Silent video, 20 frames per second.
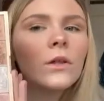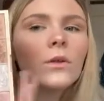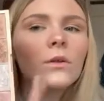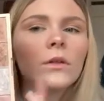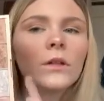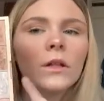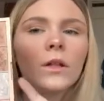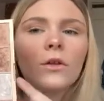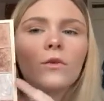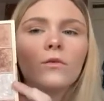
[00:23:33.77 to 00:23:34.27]
and
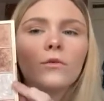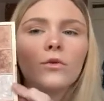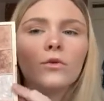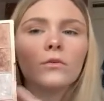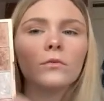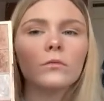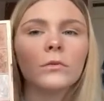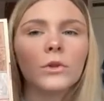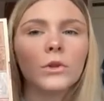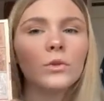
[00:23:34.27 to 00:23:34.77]
then you've got
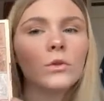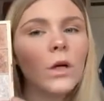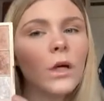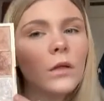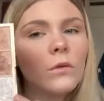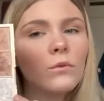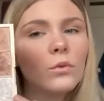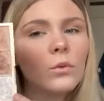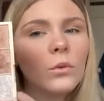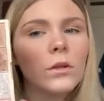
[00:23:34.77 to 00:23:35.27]
2 colourful
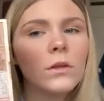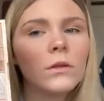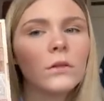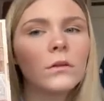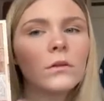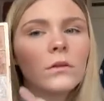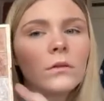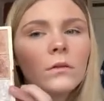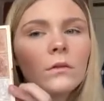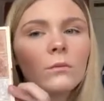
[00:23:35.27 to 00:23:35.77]
ones,
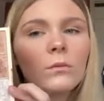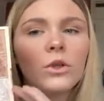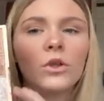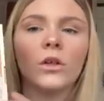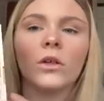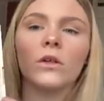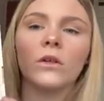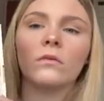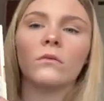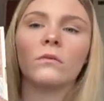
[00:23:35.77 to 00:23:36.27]
which
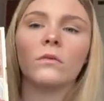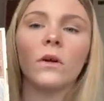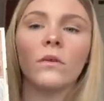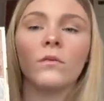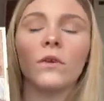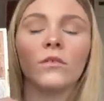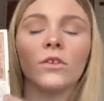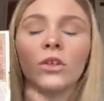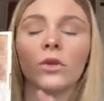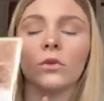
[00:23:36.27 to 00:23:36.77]
I've never
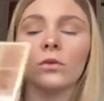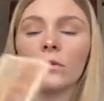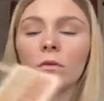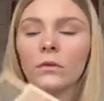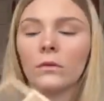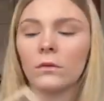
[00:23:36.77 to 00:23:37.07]
used.